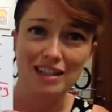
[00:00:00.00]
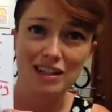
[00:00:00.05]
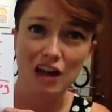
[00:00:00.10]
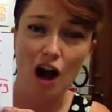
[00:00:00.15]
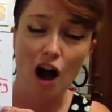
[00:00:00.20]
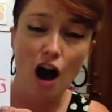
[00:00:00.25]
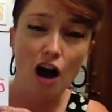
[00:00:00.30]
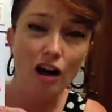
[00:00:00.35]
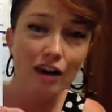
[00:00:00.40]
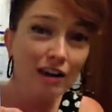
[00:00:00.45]

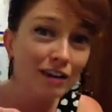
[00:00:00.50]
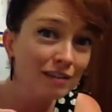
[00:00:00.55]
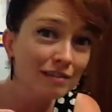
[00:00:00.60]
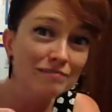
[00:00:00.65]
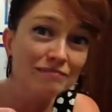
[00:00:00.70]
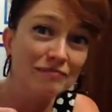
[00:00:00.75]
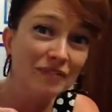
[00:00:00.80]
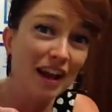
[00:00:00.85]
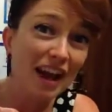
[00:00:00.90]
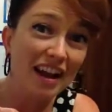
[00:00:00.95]
dog,
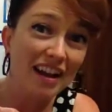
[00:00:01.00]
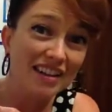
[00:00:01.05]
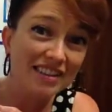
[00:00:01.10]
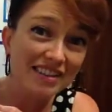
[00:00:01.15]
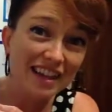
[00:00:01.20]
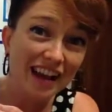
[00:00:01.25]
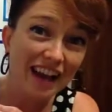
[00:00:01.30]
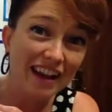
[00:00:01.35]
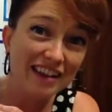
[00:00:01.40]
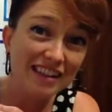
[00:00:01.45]
and it's
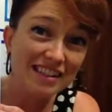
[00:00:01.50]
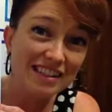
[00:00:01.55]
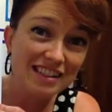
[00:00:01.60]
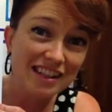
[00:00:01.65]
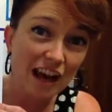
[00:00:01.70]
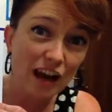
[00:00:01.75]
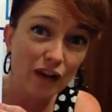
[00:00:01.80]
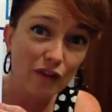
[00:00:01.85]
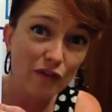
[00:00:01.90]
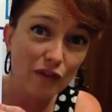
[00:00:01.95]
kind of
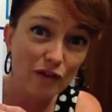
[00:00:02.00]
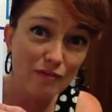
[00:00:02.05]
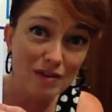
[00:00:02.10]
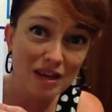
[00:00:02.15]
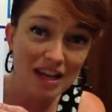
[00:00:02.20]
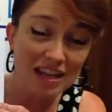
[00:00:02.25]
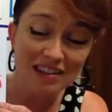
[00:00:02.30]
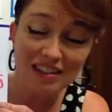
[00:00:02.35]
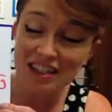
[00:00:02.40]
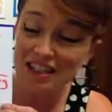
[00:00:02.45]
stuck for
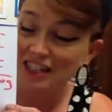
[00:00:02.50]
me.